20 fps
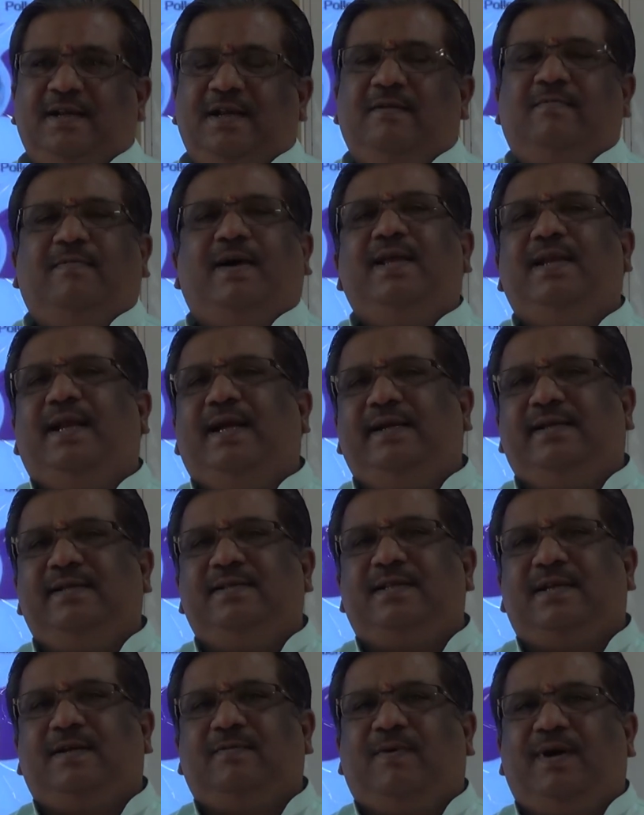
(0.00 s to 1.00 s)
Why light is
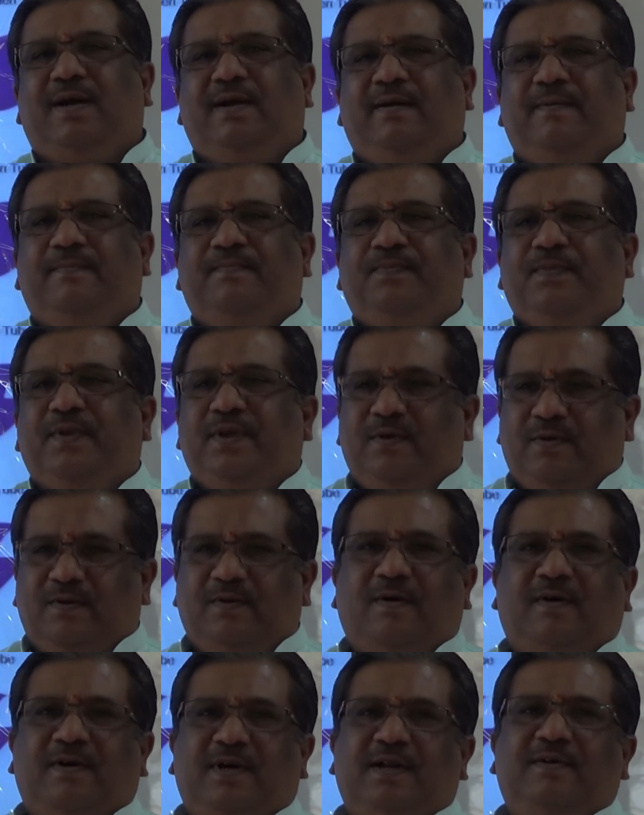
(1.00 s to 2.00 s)
required? You know
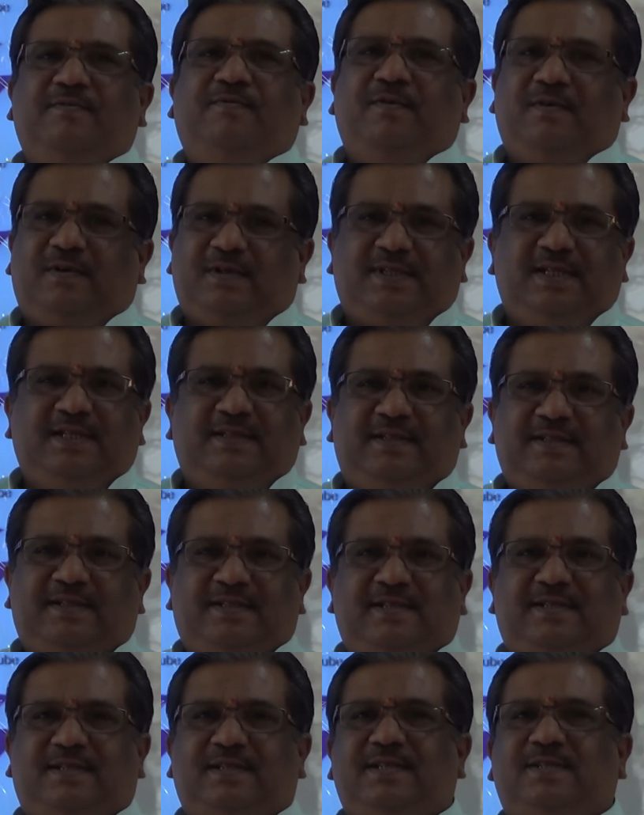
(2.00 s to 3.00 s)
already,
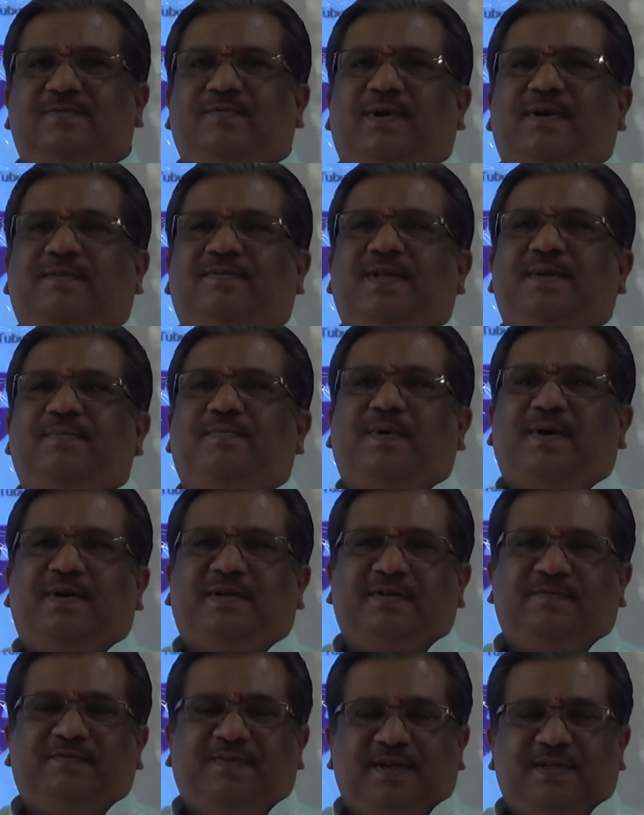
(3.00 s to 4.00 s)
photosynthesis is one of the
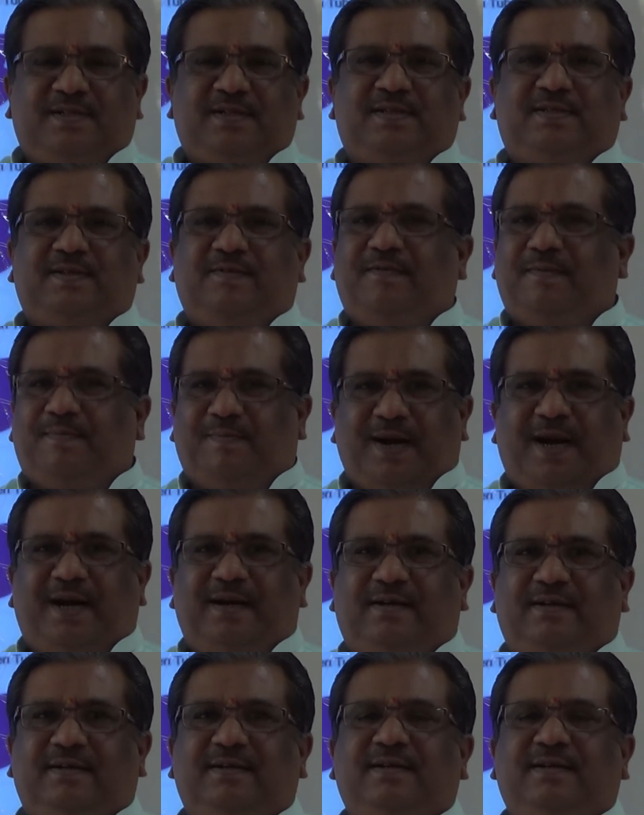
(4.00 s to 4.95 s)
important functions of a plant,